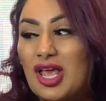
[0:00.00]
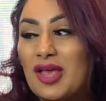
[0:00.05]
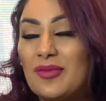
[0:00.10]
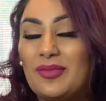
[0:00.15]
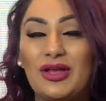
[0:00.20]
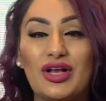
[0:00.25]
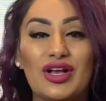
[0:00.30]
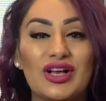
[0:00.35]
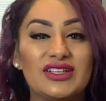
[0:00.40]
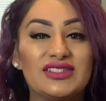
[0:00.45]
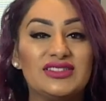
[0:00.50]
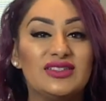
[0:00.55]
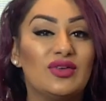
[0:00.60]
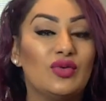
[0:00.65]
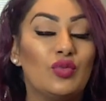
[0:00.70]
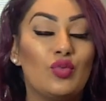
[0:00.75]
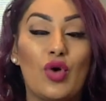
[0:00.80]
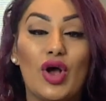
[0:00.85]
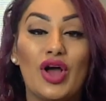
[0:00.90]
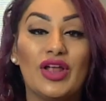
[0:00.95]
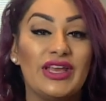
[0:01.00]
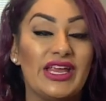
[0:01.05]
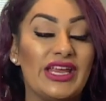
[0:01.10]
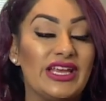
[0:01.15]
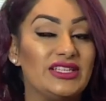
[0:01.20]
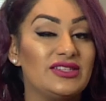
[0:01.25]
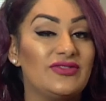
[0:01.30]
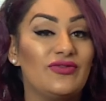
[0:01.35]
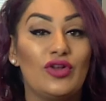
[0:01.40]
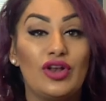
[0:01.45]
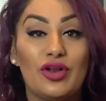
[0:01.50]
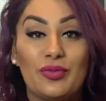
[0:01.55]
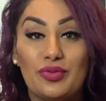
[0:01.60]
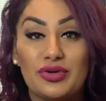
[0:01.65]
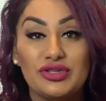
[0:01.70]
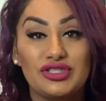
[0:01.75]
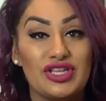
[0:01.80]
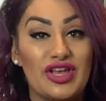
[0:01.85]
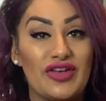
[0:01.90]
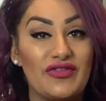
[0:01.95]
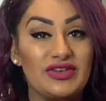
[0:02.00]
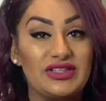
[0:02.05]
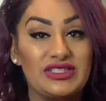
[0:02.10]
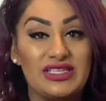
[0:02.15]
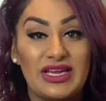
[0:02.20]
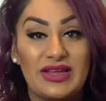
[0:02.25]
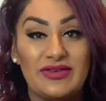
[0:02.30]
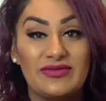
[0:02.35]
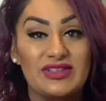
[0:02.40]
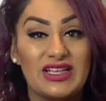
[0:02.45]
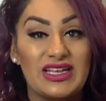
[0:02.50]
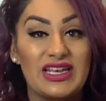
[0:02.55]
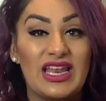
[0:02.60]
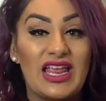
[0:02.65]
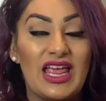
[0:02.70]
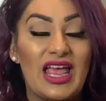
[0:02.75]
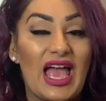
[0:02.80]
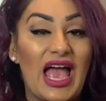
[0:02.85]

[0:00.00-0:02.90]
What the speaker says: because one, it's full of preservatives and